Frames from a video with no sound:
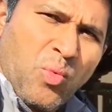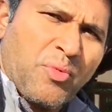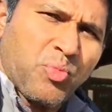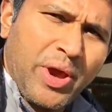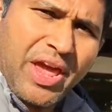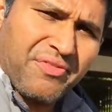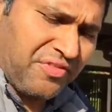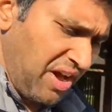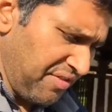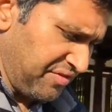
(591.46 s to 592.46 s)
what way
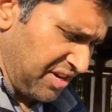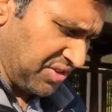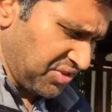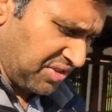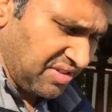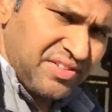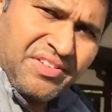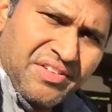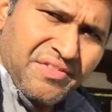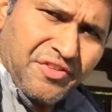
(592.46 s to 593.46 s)
of life does
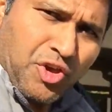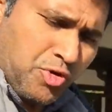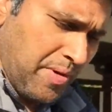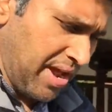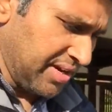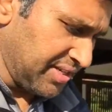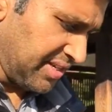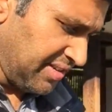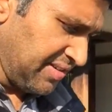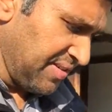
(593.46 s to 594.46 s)
for
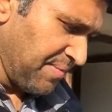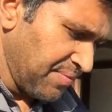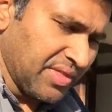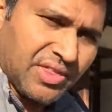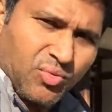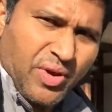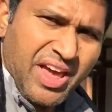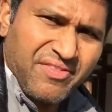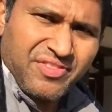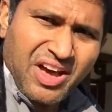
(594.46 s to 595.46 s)
humanity. The
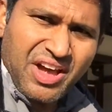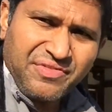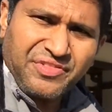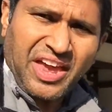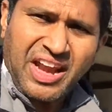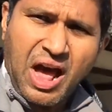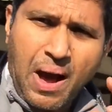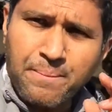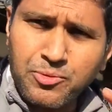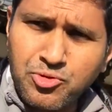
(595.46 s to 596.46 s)
way of life can
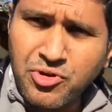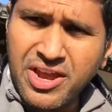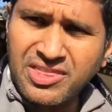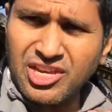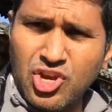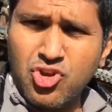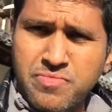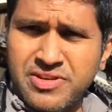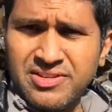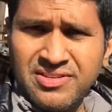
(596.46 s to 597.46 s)
upgrade the
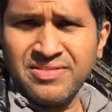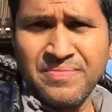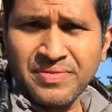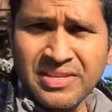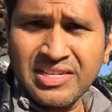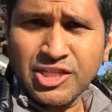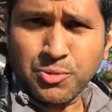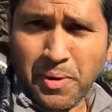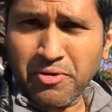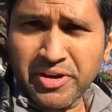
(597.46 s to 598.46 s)
human
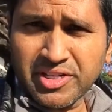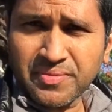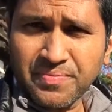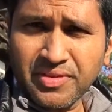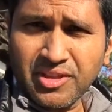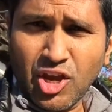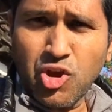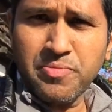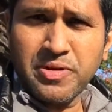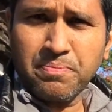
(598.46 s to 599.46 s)
spirit, the
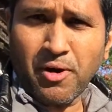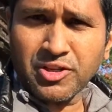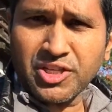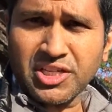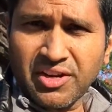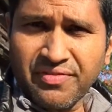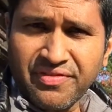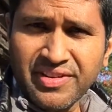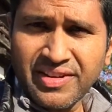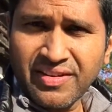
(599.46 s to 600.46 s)
human
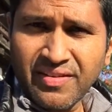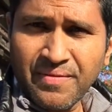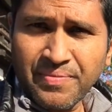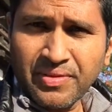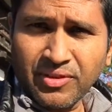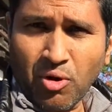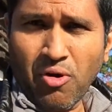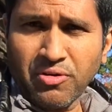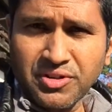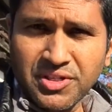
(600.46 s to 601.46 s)
positive
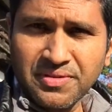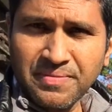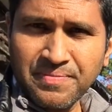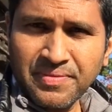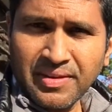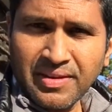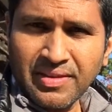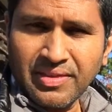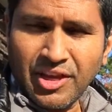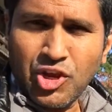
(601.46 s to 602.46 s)
thoughts,
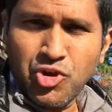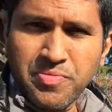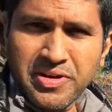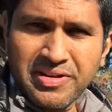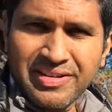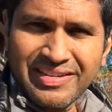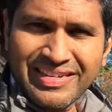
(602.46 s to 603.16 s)
the human